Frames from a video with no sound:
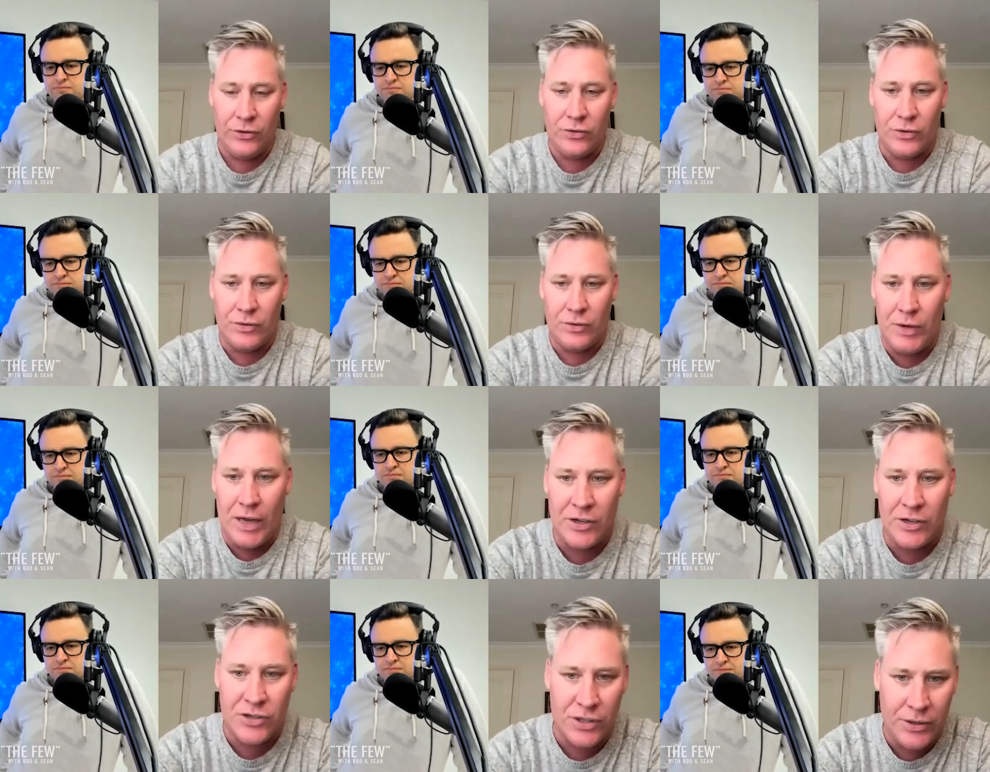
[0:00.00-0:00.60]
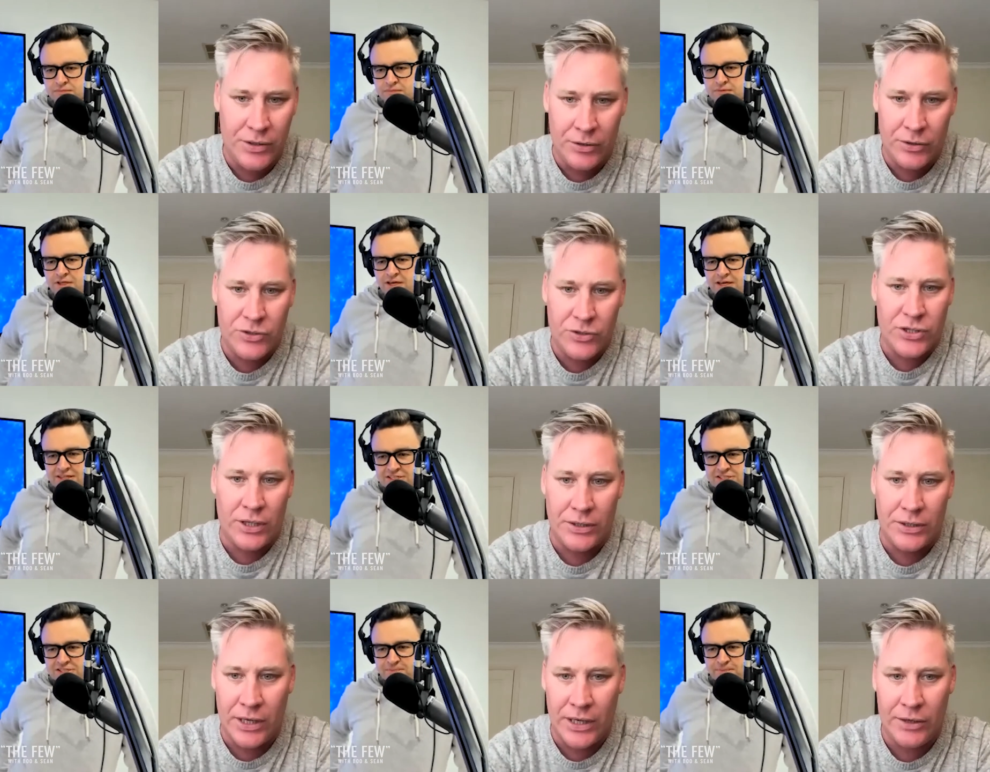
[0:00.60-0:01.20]
Speaker 1: so the you know,
Speaker 2: agility. Yeah,
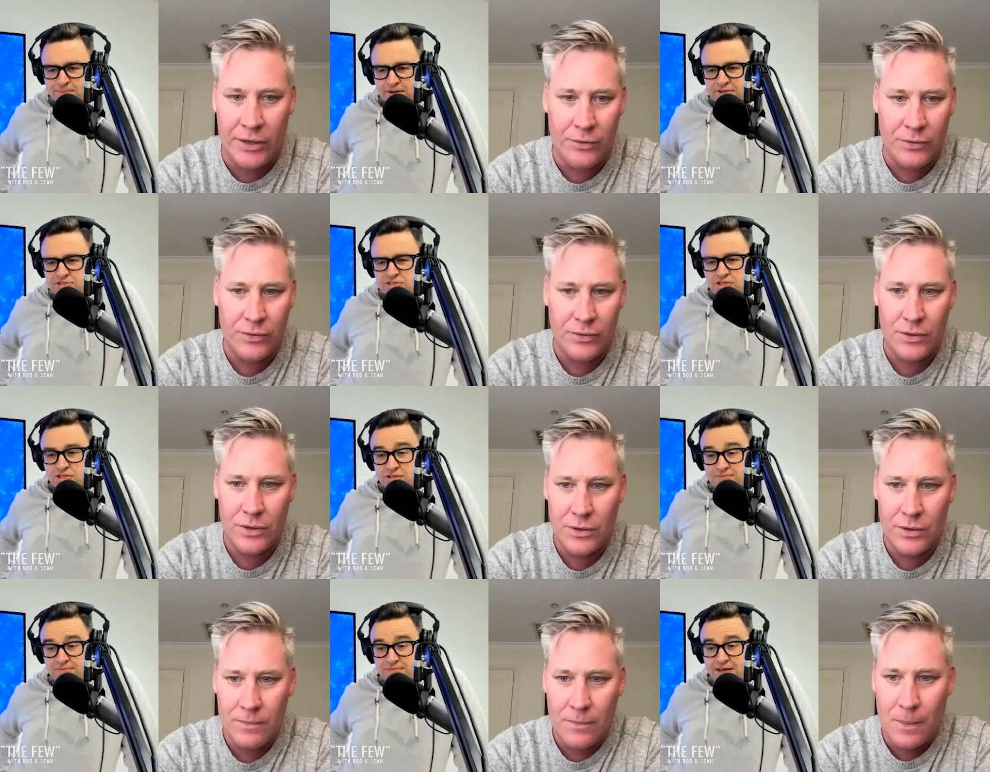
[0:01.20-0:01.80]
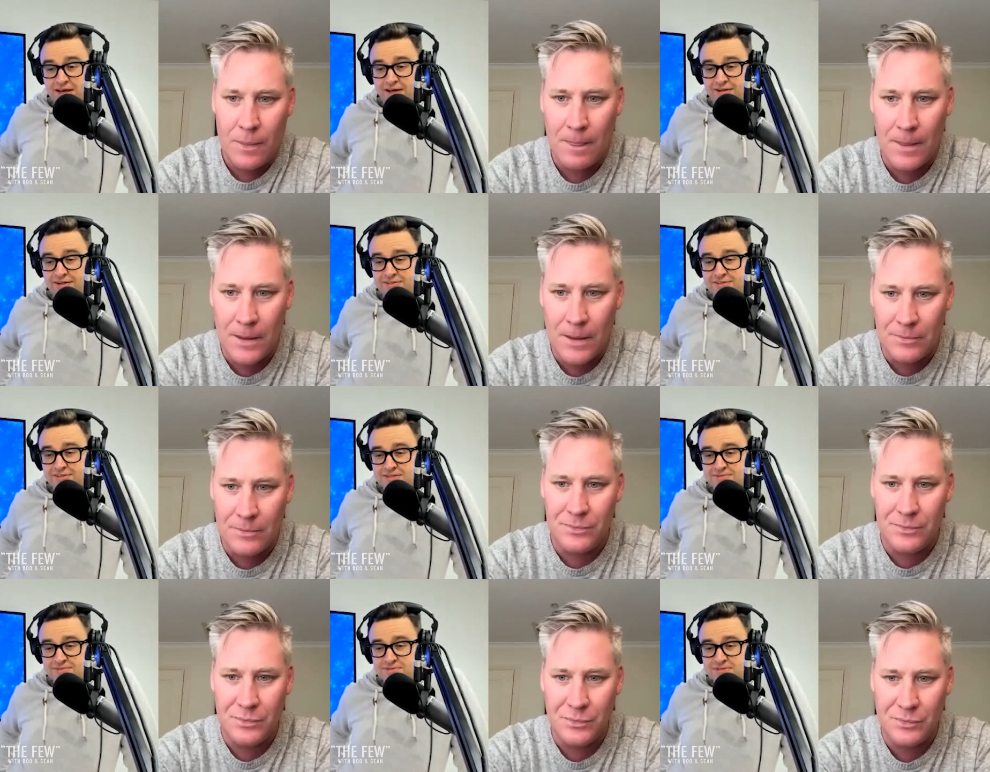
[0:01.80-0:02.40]
that's a big term now, and it
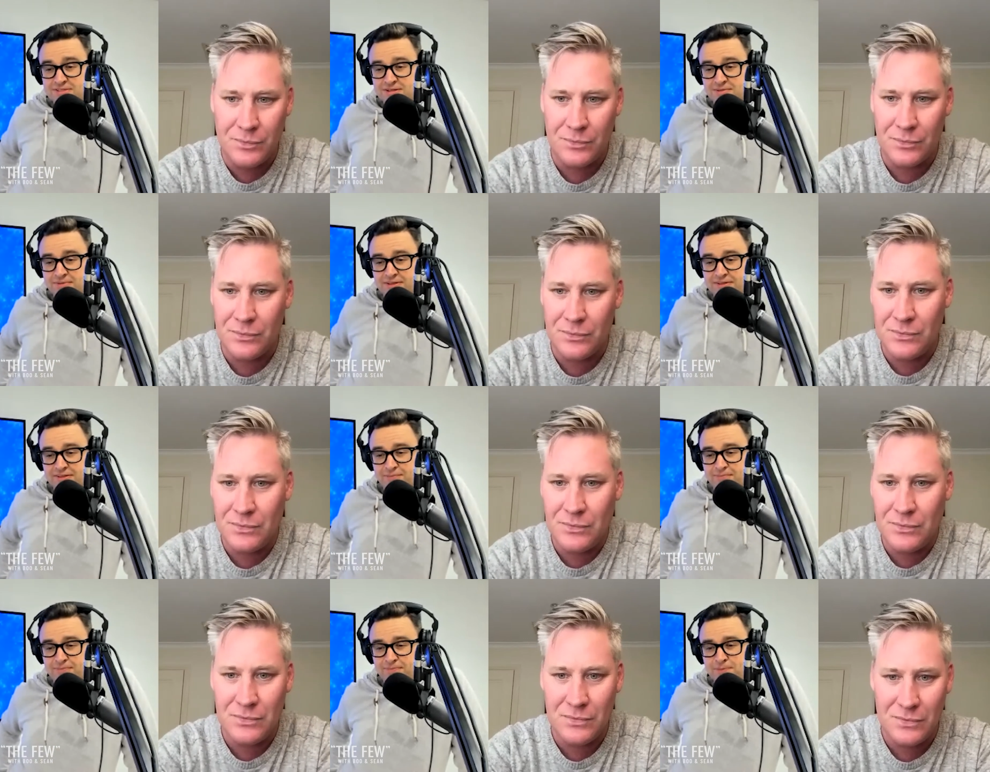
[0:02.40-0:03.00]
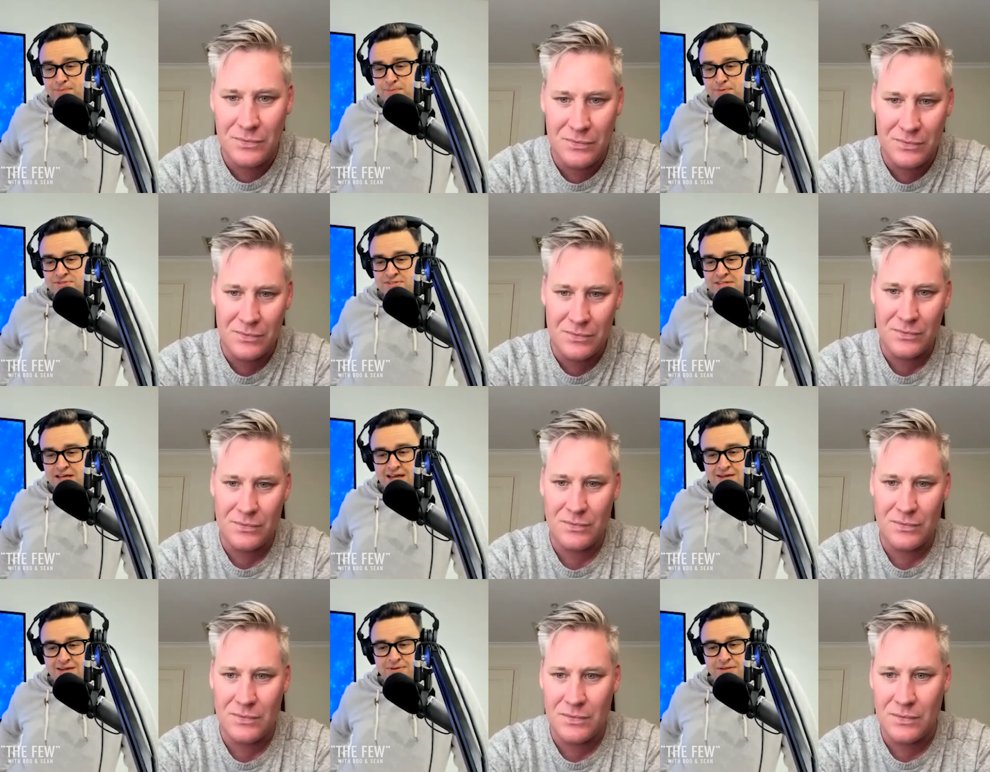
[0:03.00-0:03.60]
seems something that people
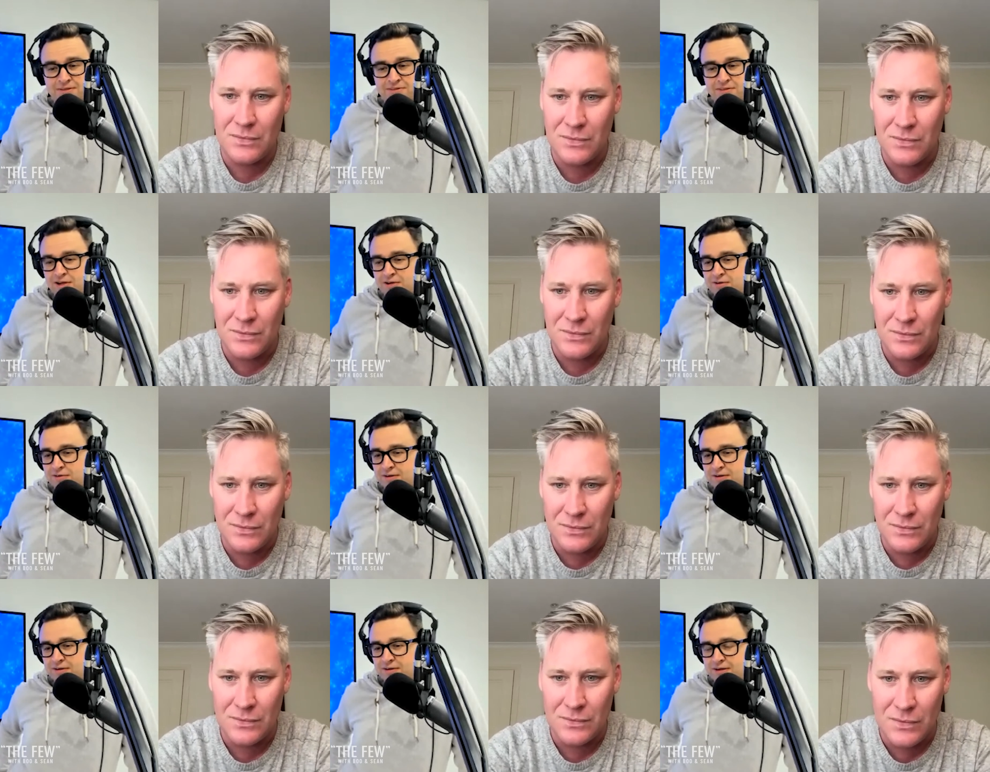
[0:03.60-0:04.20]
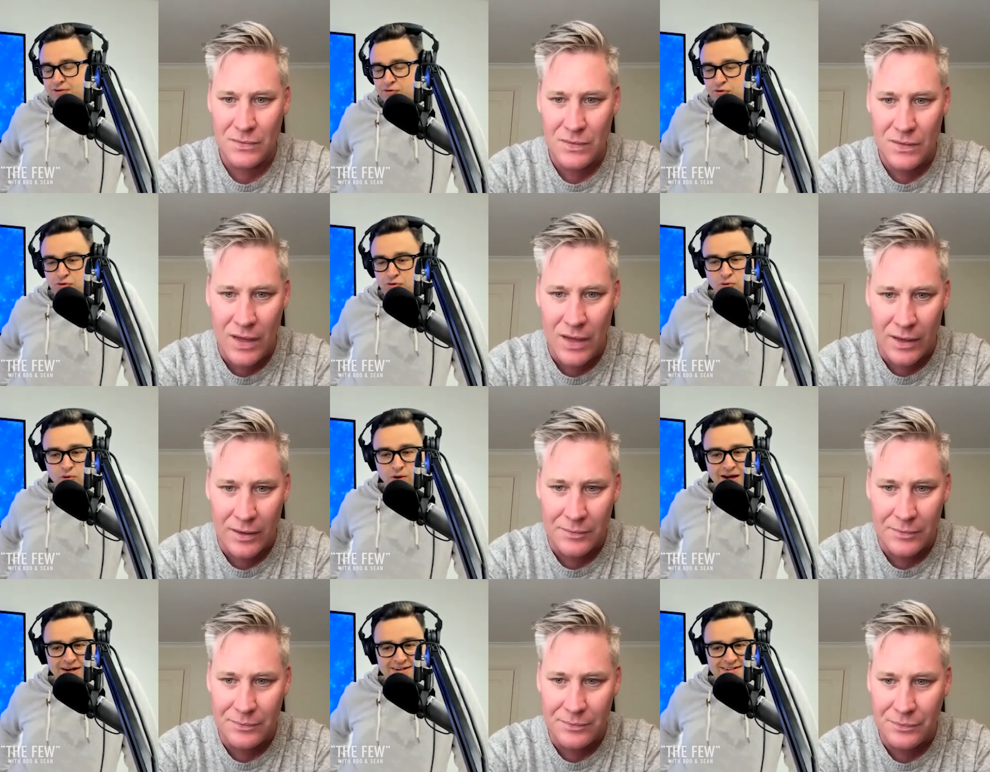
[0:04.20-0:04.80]
say but don't do yeah.
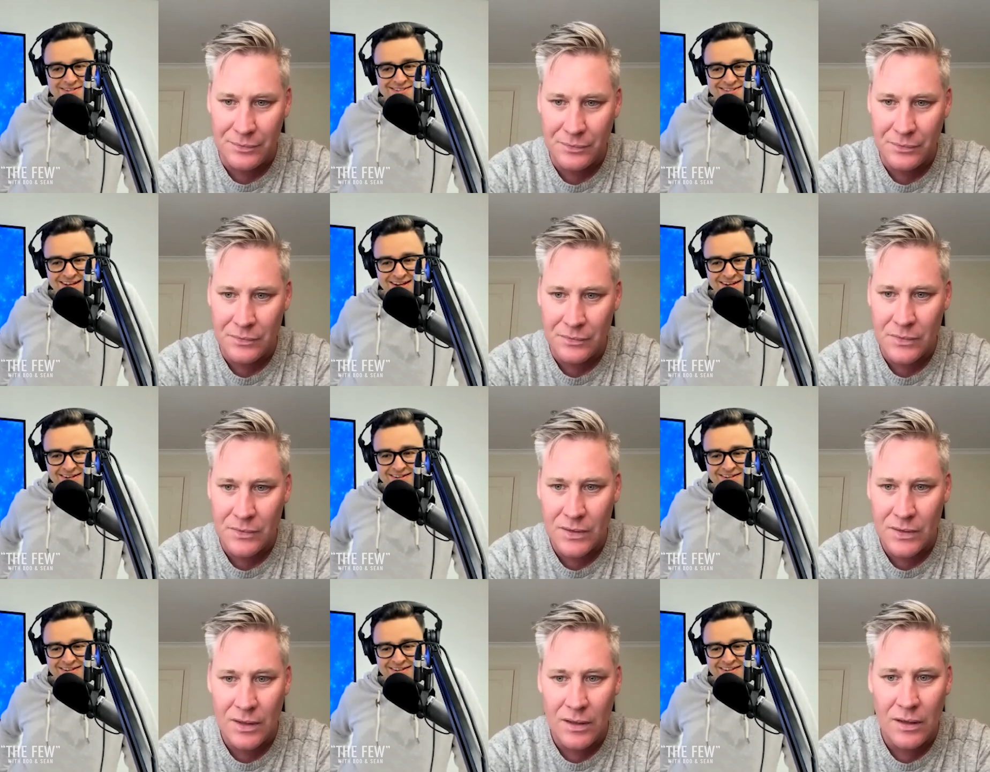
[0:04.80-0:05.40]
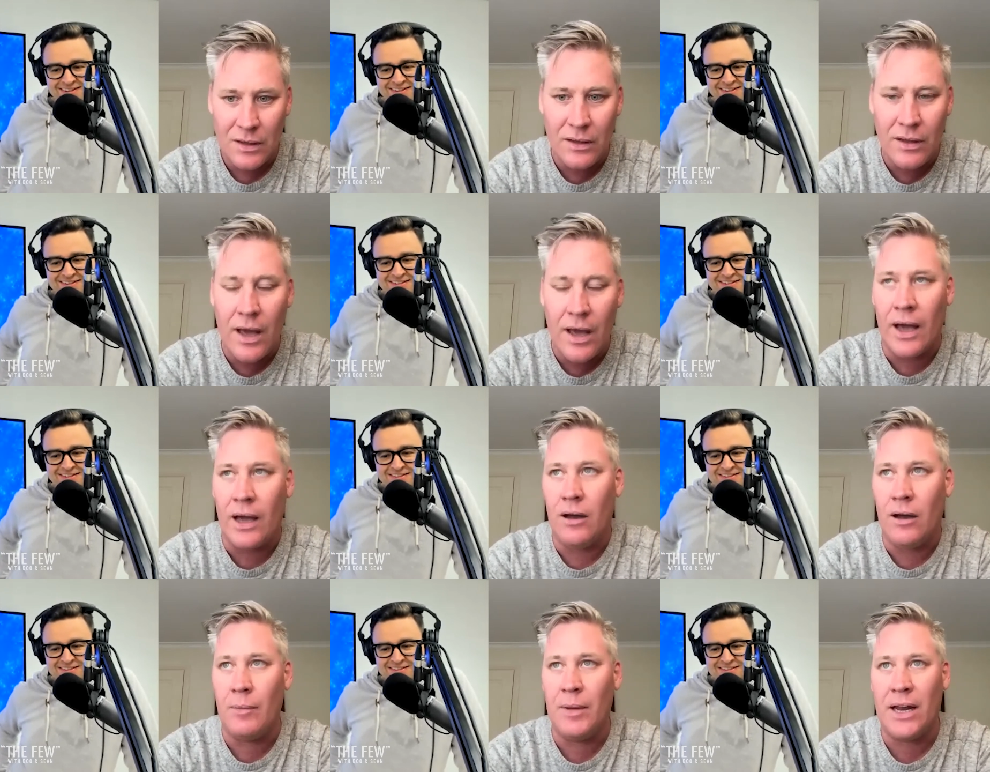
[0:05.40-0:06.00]
or understand.
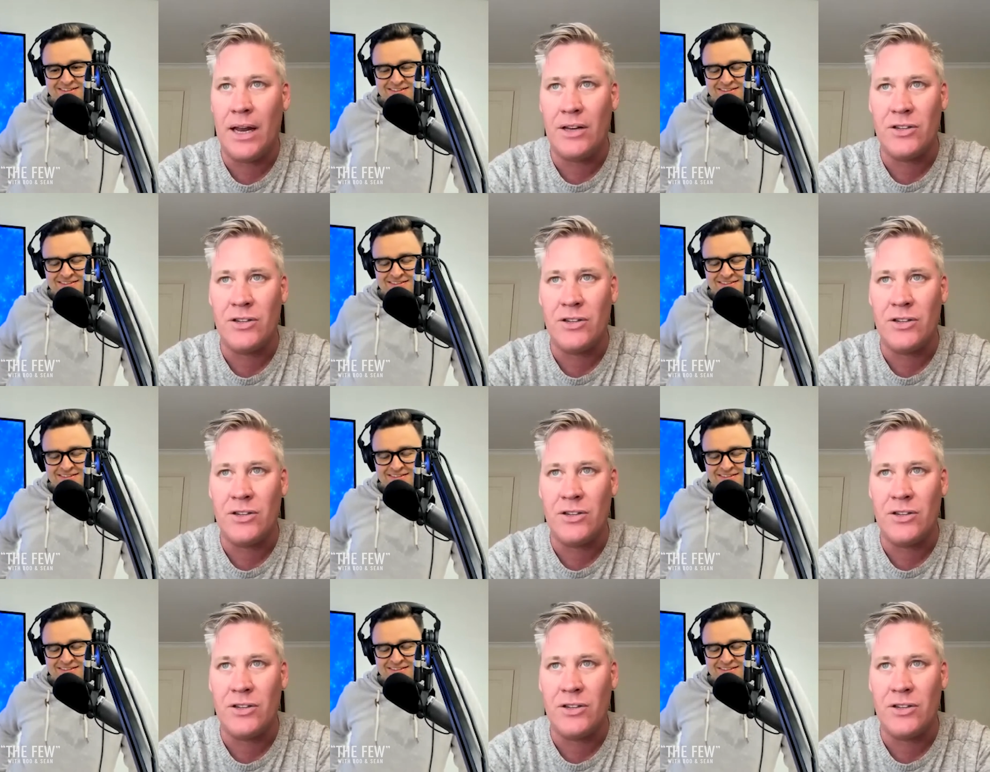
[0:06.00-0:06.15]
Speaker 1: Yeah, I mean,